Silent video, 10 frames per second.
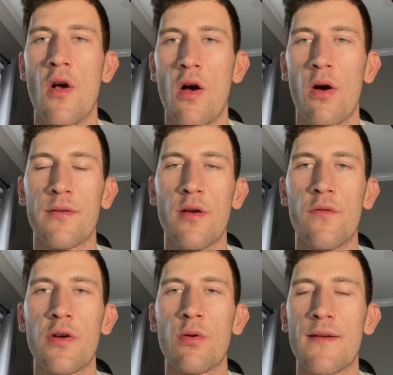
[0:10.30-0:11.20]
Also, if
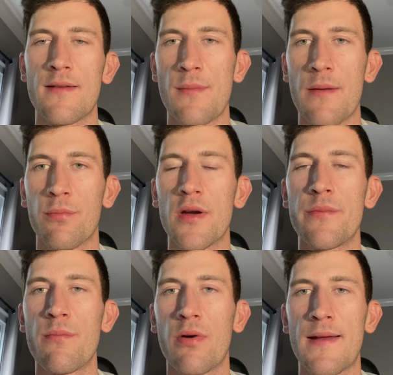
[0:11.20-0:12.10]
you're interested in my
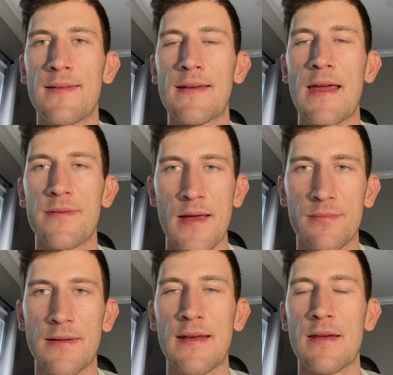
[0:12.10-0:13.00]
premium plays of games I'm
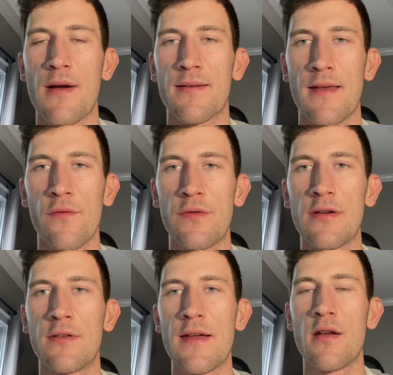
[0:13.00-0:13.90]
taking myself
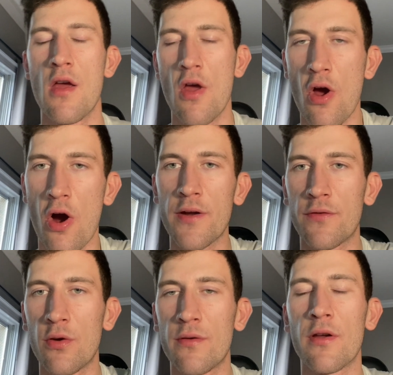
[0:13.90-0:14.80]
each day, all you have to
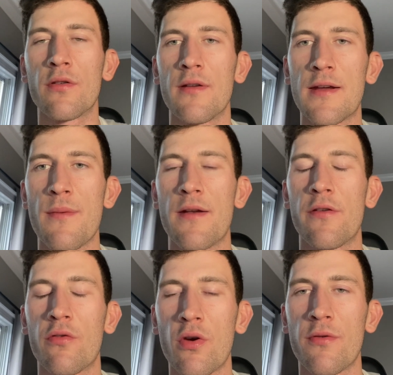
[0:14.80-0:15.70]
do is go to the link in my
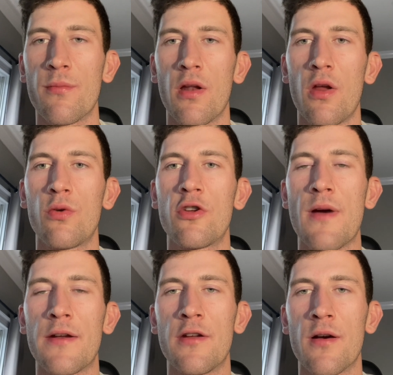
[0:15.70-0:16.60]
description below to
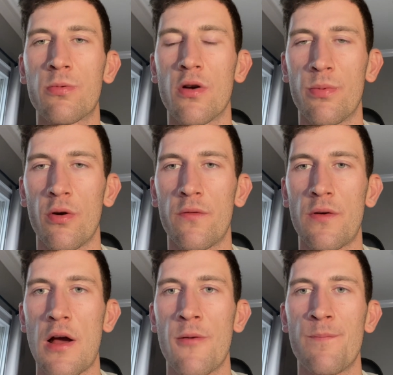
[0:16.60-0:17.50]
my Dub Club
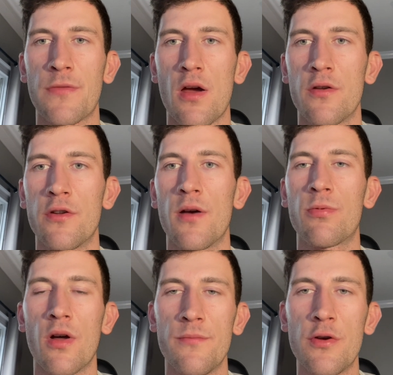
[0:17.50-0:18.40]
profile. On Dub
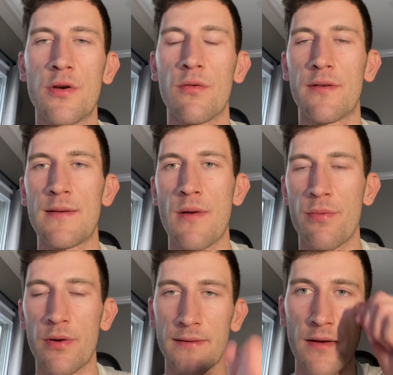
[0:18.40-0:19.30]
Club, you can receive my
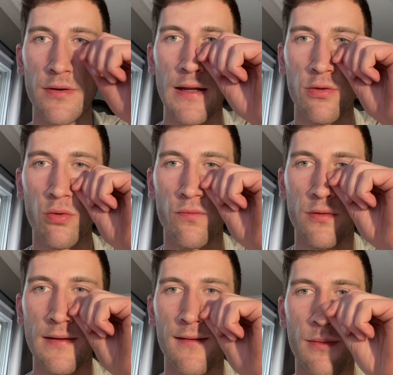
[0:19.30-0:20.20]
plays every day through
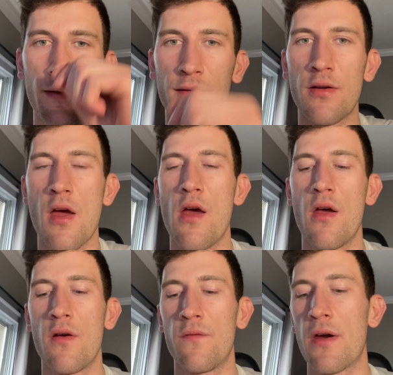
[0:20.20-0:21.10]
text message.
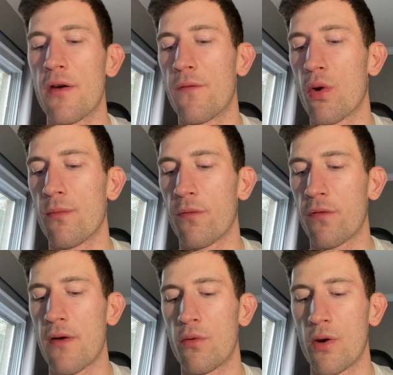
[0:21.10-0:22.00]
Very affordable for
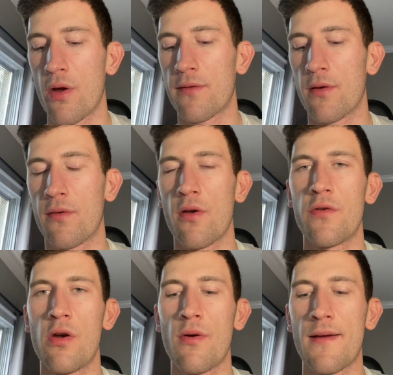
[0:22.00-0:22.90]
everyone also, so if
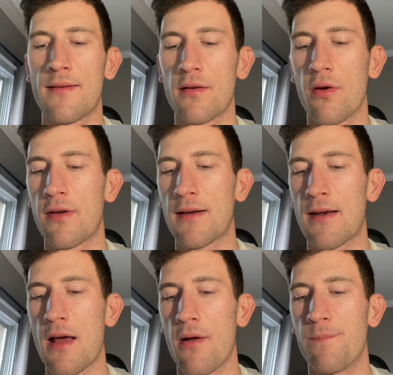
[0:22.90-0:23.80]
you're interested, go check it
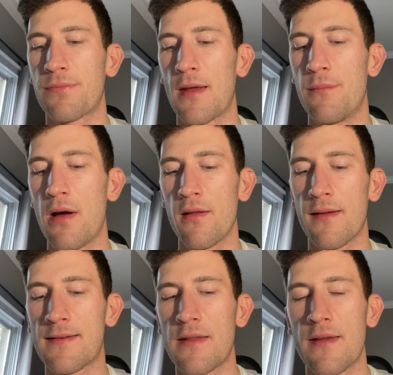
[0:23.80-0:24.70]
out. But
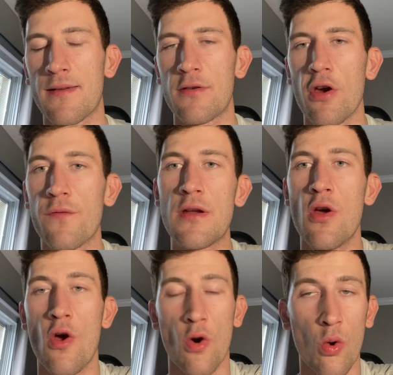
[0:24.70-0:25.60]
let's get this YRFI
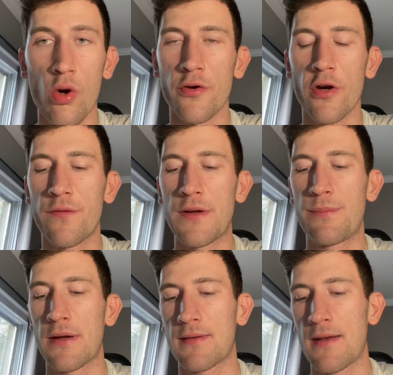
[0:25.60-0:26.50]
or NRFI
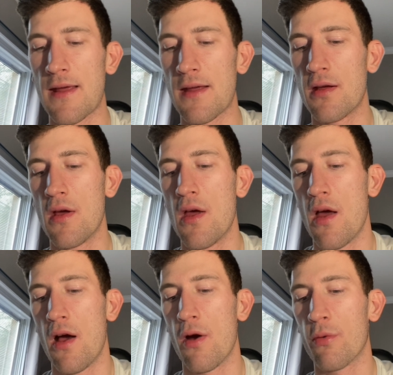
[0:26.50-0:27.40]
pick today.
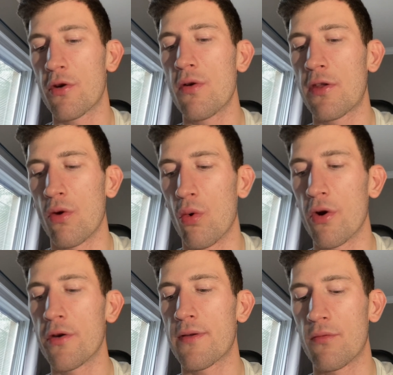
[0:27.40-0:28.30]
We're going to the
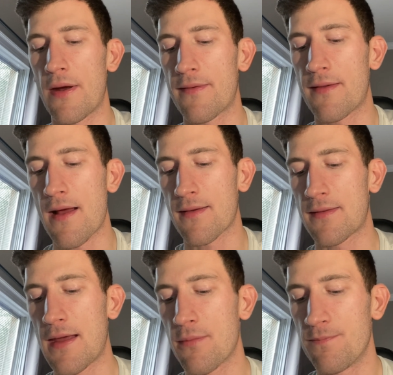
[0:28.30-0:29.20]
Orioles and Red Sox
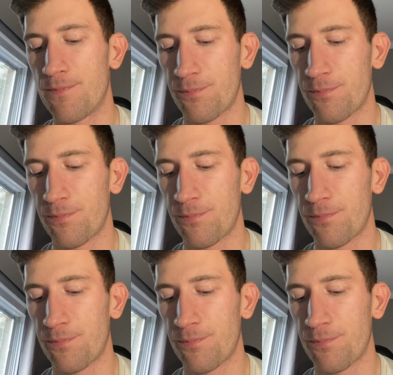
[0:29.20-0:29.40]
game.